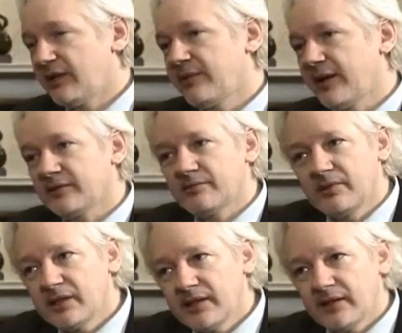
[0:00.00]
in fact,
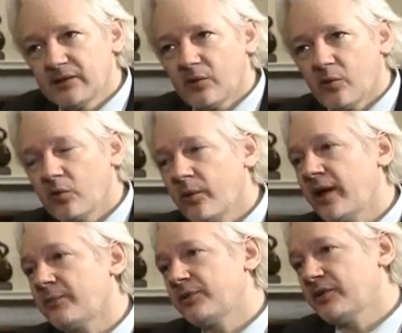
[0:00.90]
nearly all the
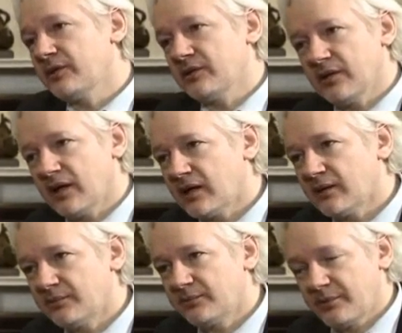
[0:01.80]
way up to
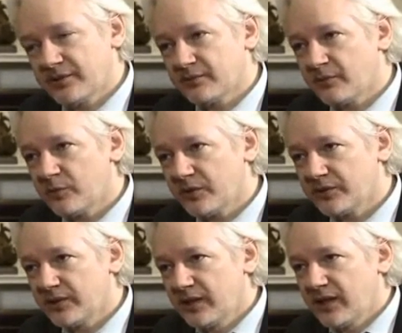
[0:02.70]
the present
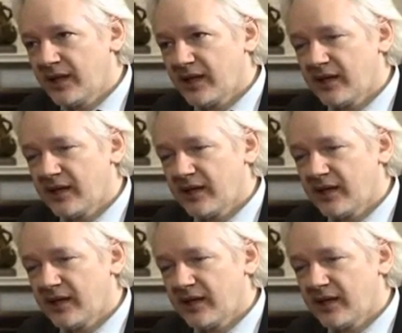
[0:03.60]
moment.